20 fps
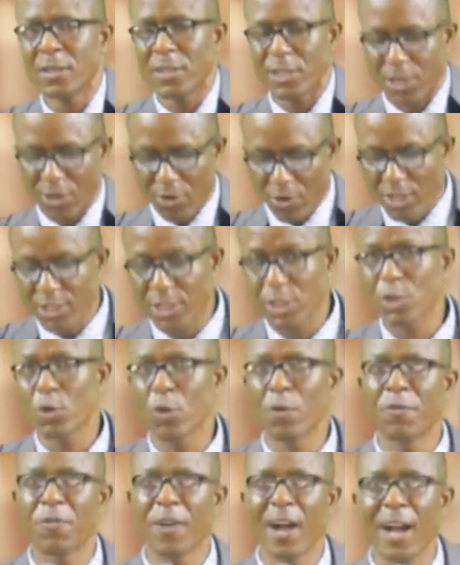the grace
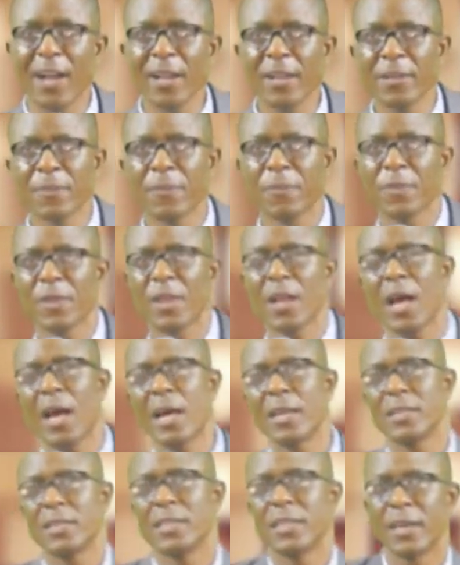so far,
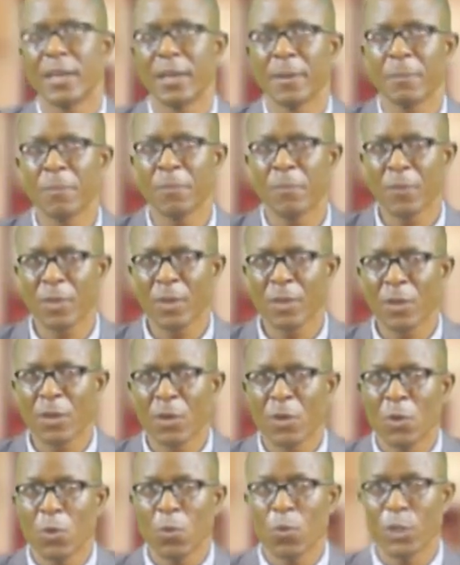and
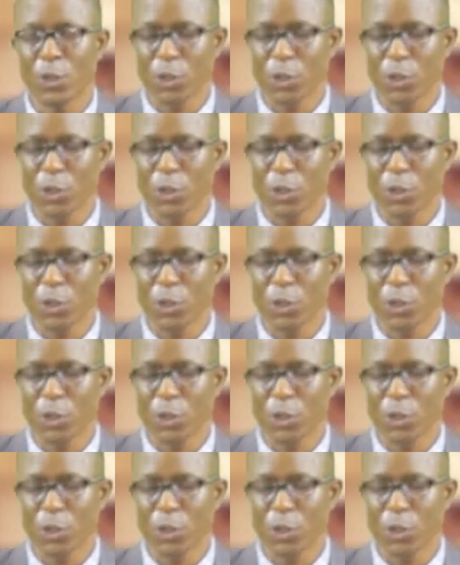we